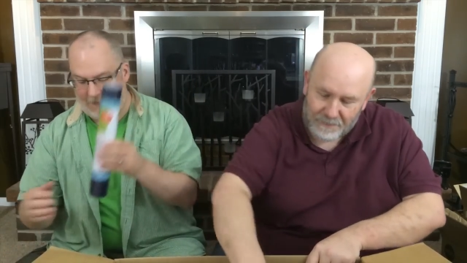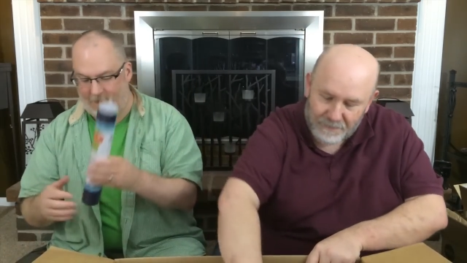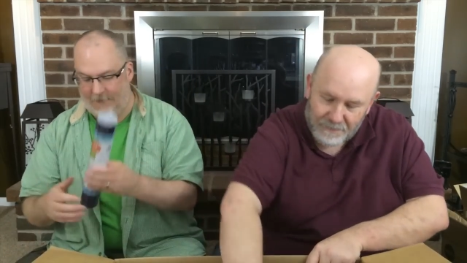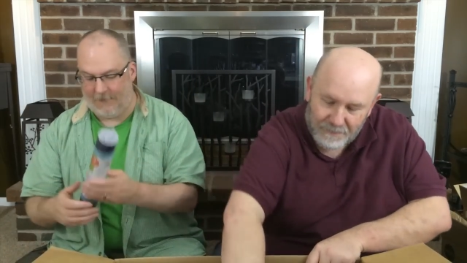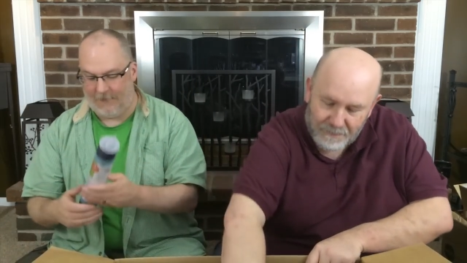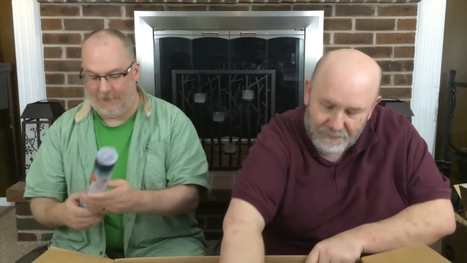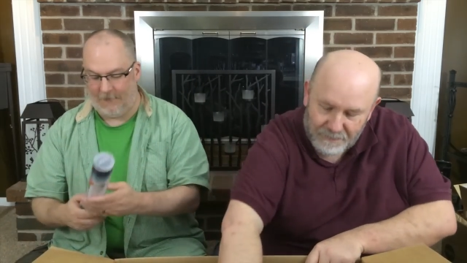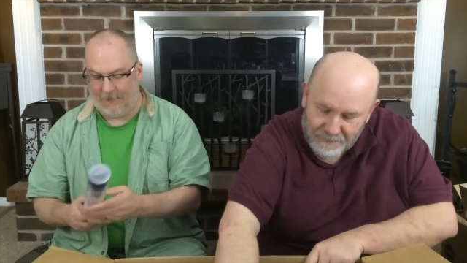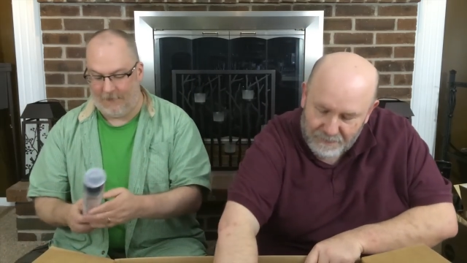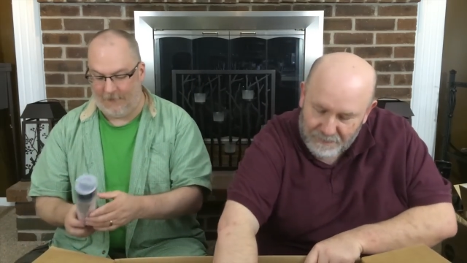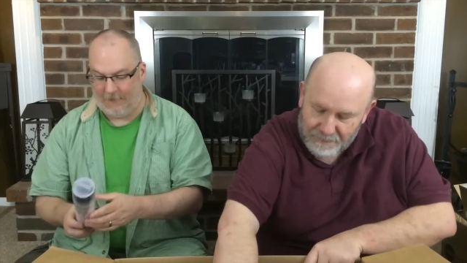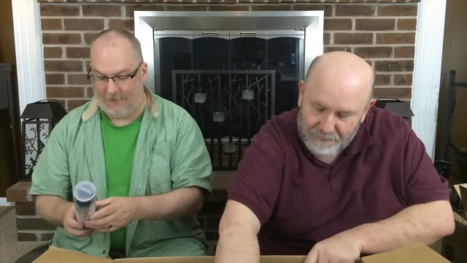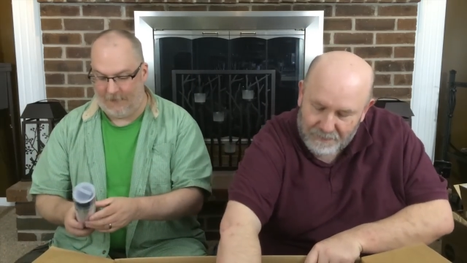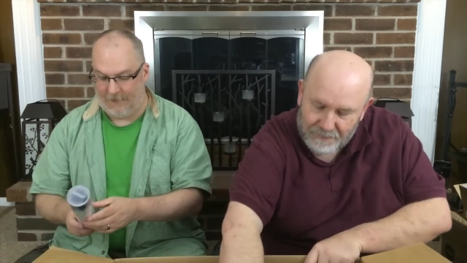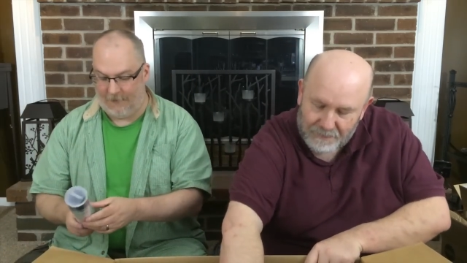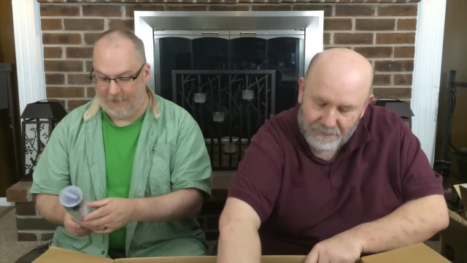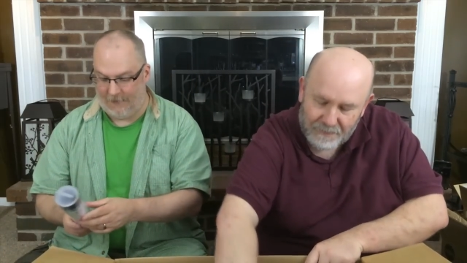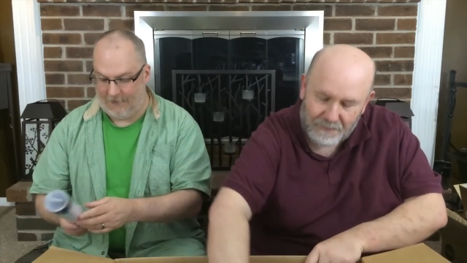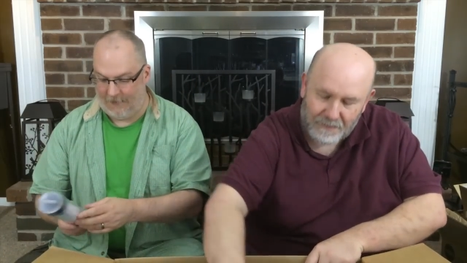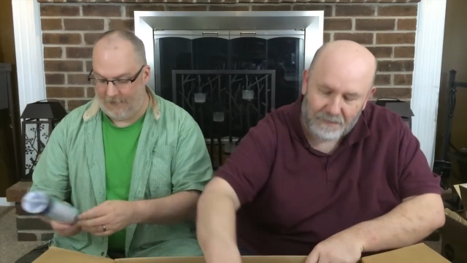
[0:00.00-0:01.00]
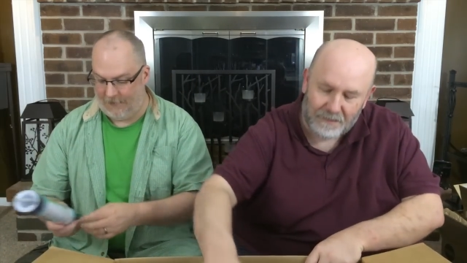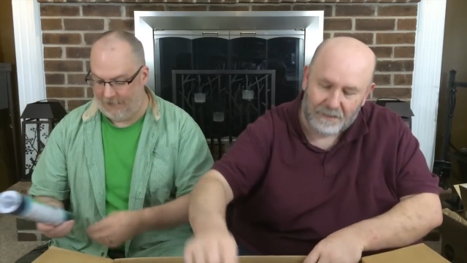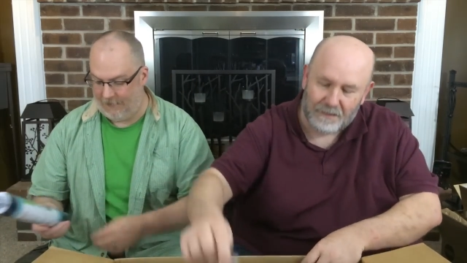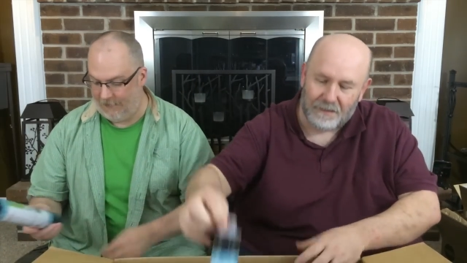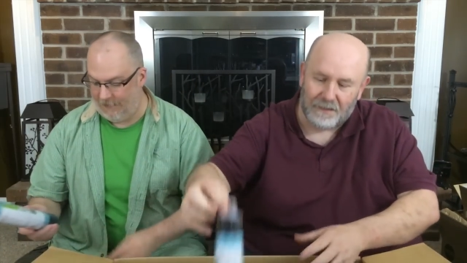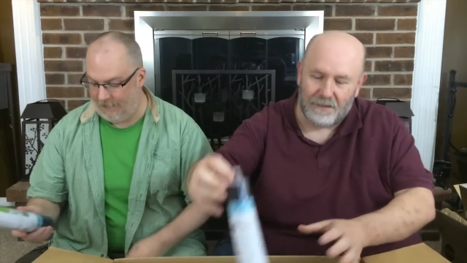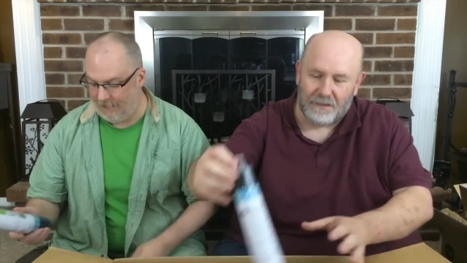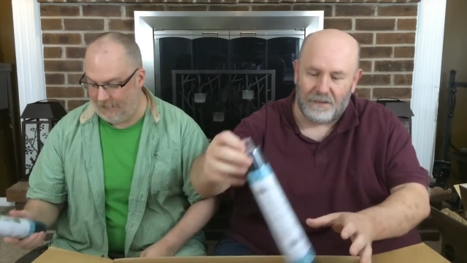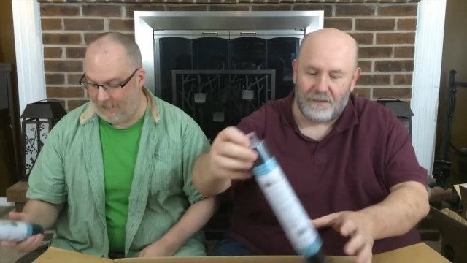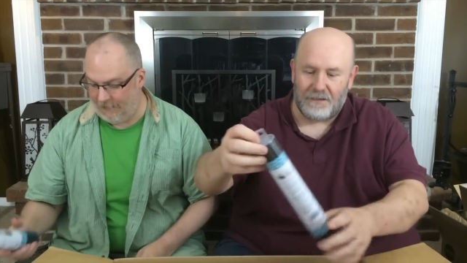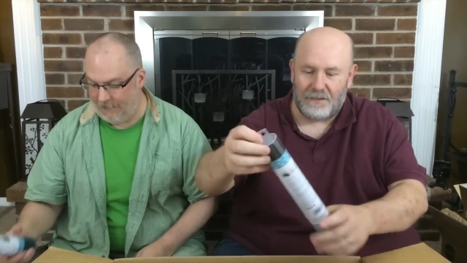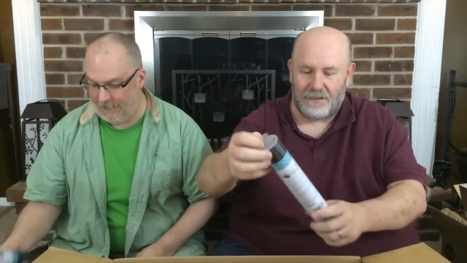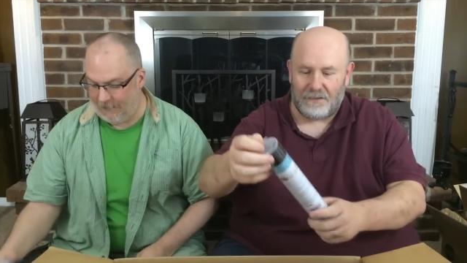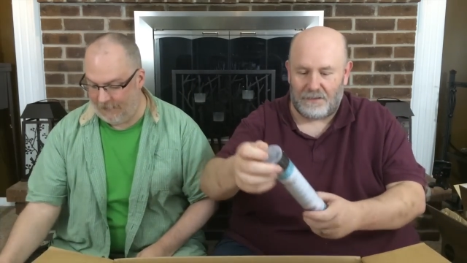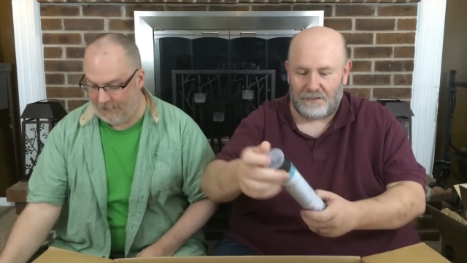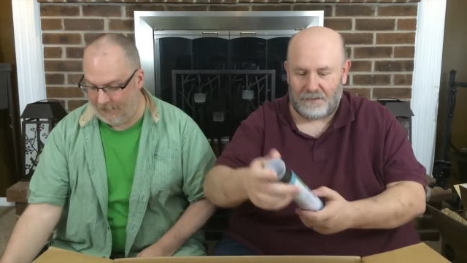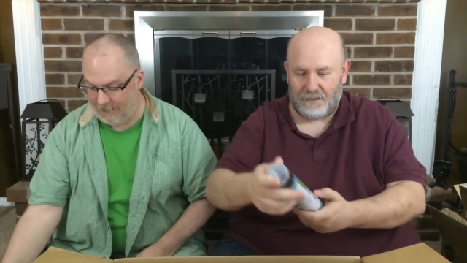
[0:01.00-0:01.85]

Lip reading: (no one is talking)